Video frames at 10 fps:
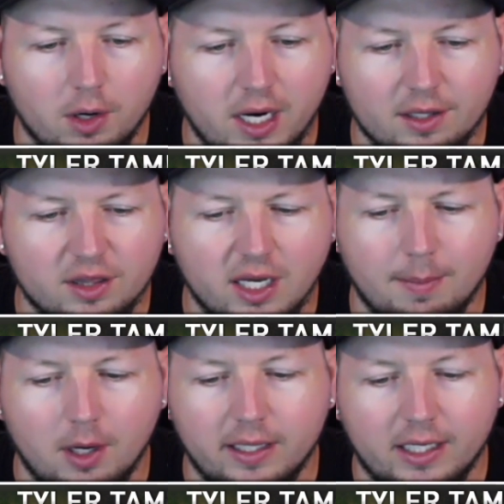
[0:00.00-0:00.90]
Another thing
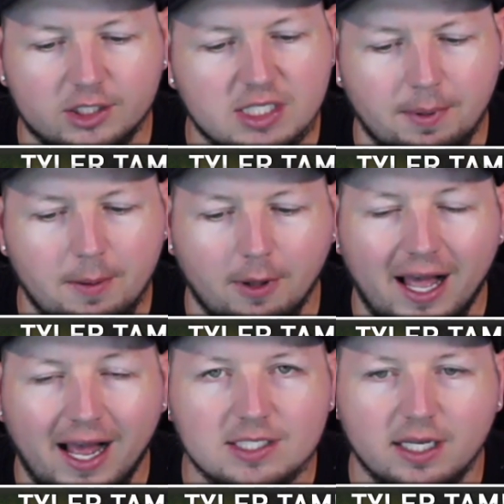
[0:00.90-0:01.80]
about that, just some people
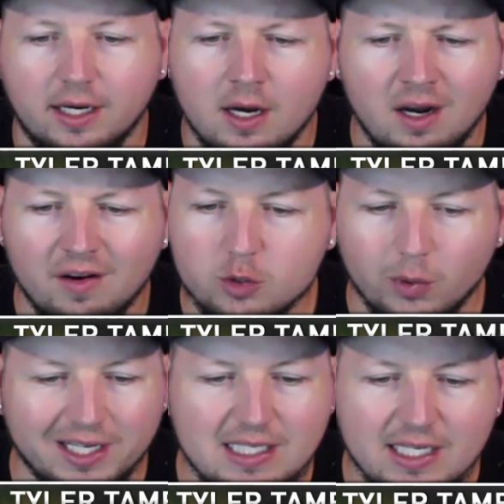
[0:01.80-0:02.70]
ask, like
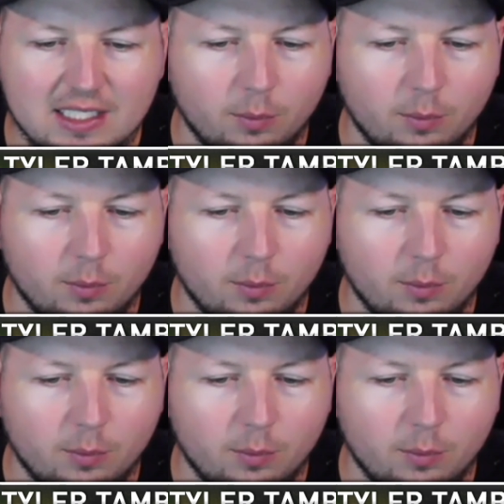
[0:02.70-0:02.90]
swing season,